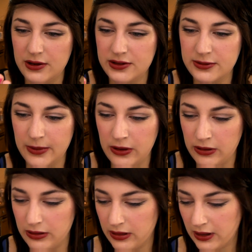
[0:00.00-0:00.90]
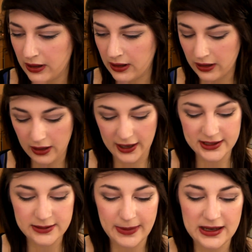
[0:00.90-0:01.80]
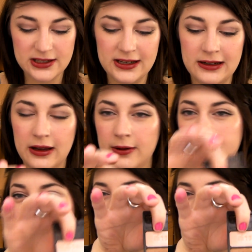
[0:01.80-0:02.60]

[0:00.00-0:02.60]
smooth. I especially love